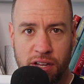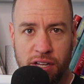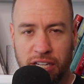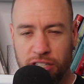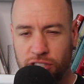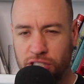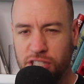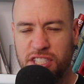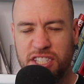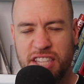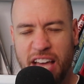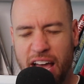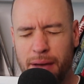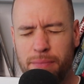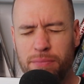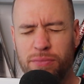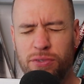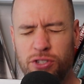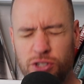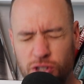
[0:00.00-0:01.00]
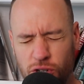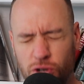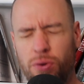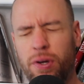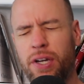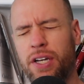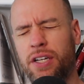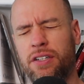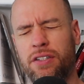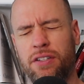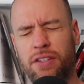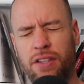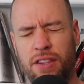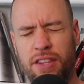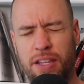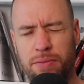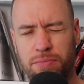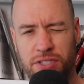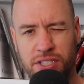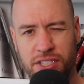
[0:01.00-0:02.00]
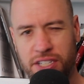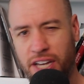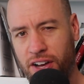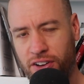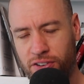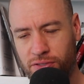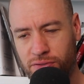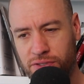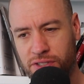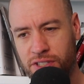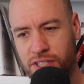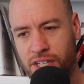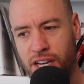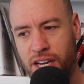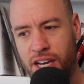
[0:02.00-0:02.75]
It's just them doing themselves.